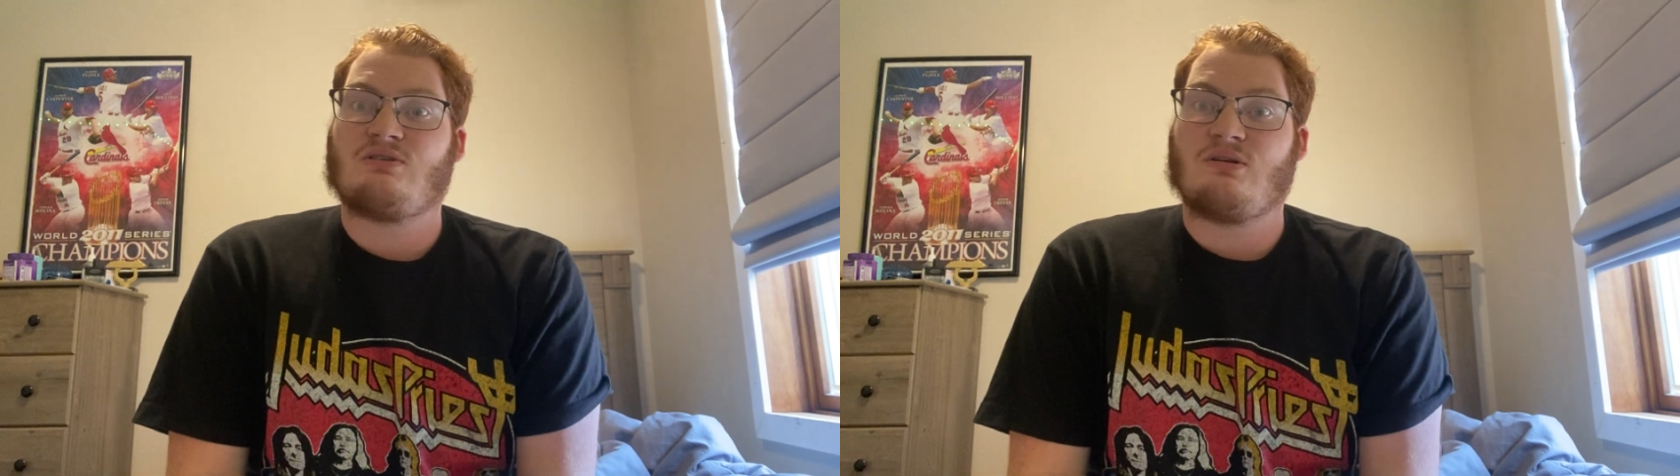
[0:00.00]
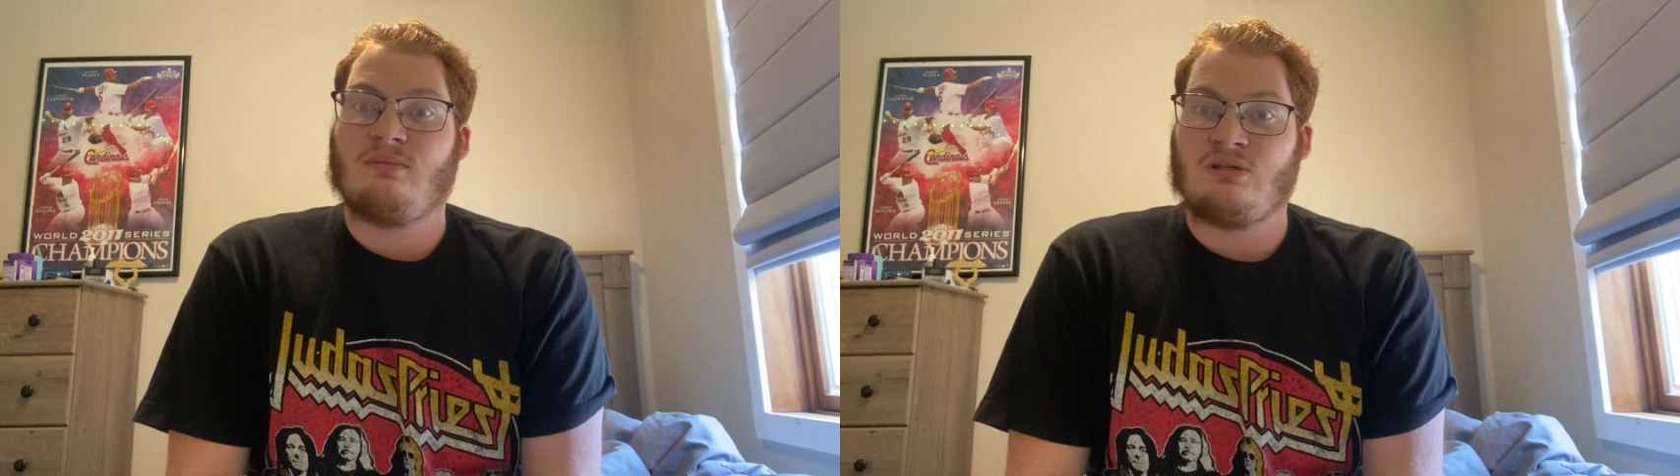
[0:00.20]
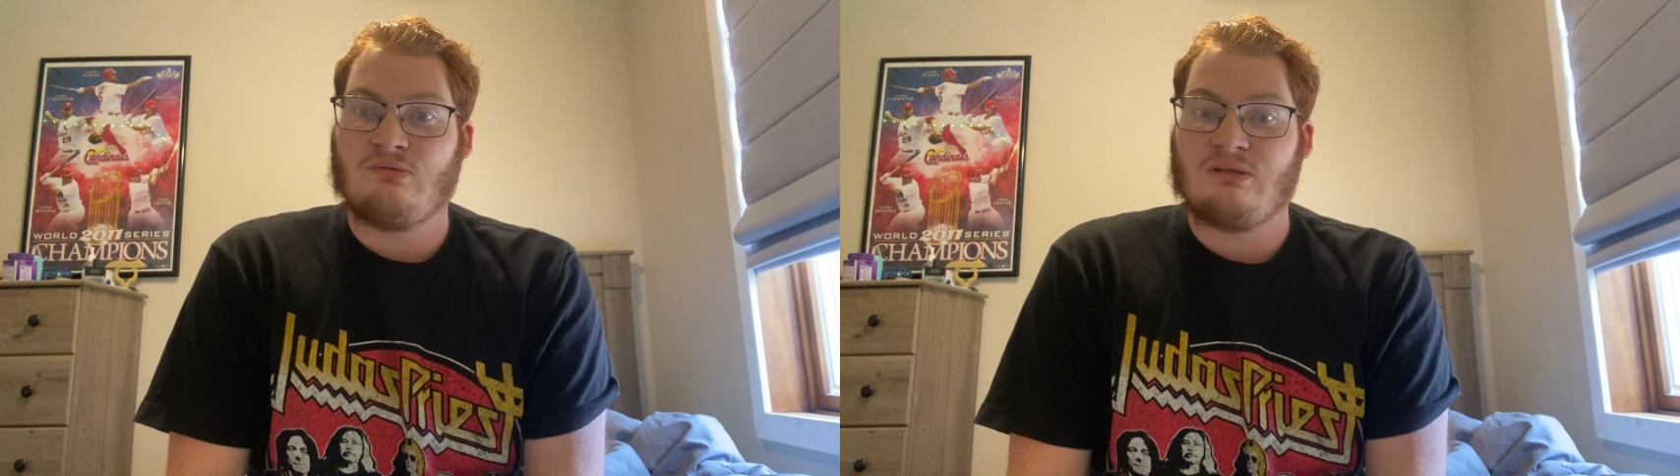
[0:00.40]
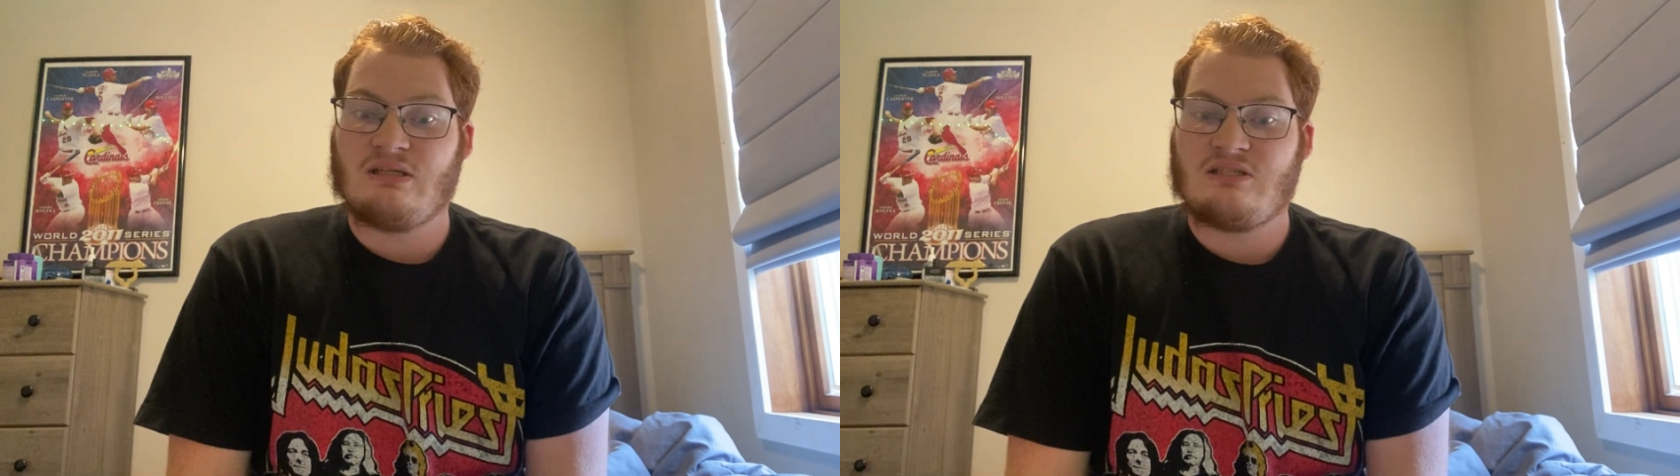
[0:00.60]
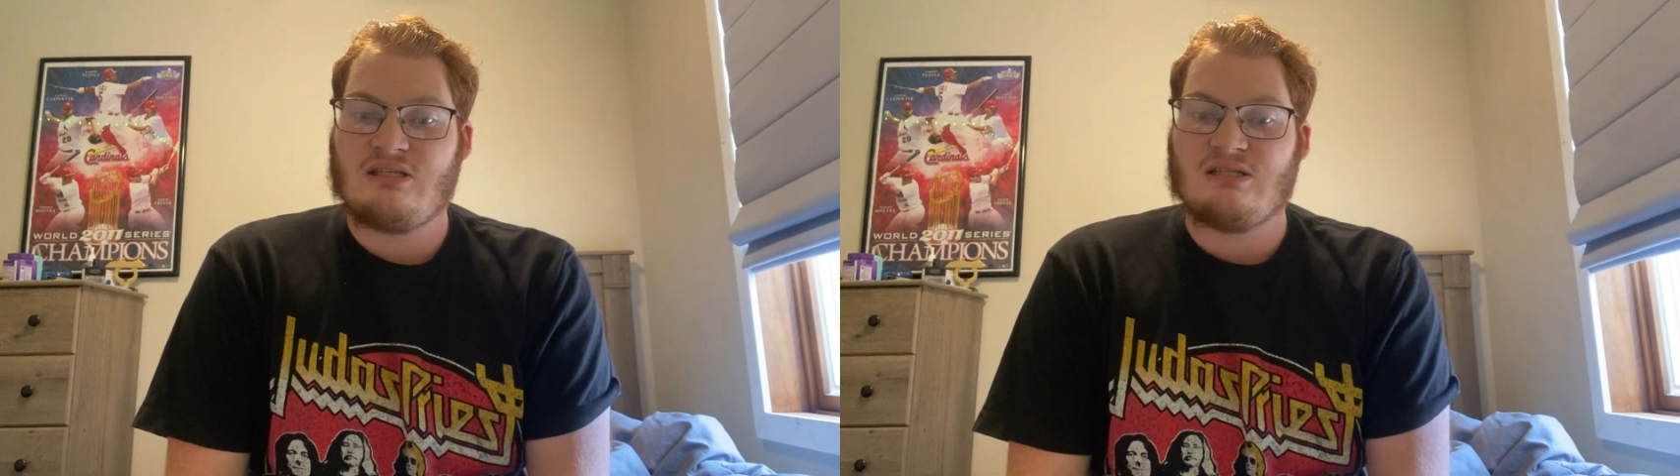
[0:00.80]
is going to be doing
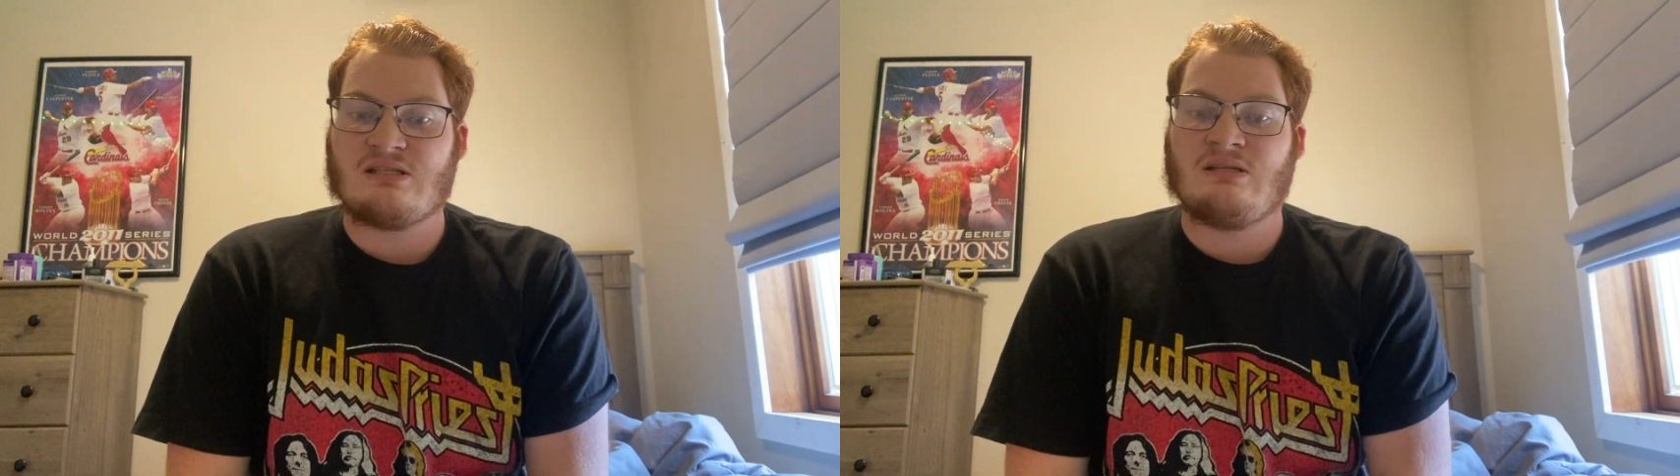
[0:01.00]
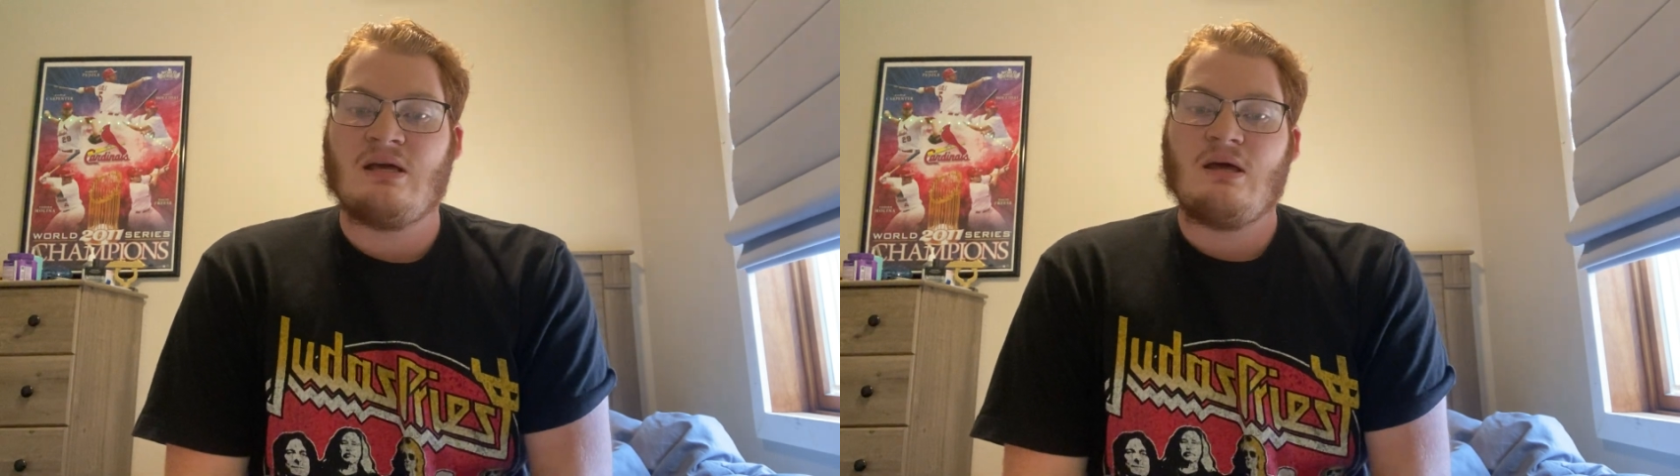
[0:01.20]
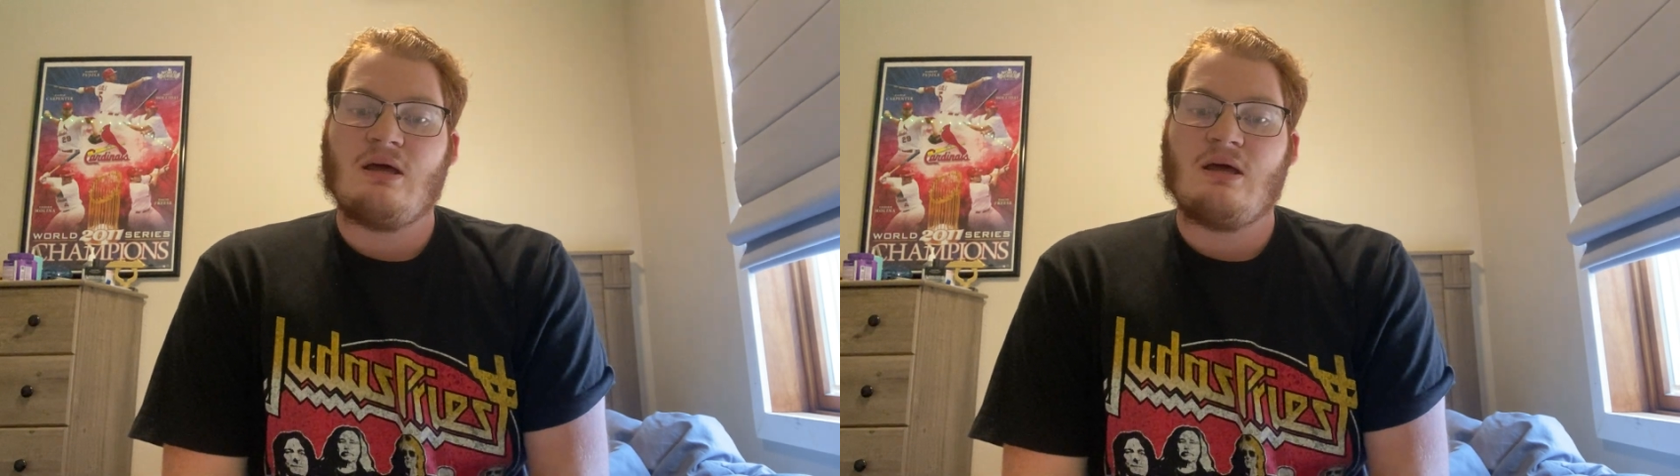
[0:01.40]
this season.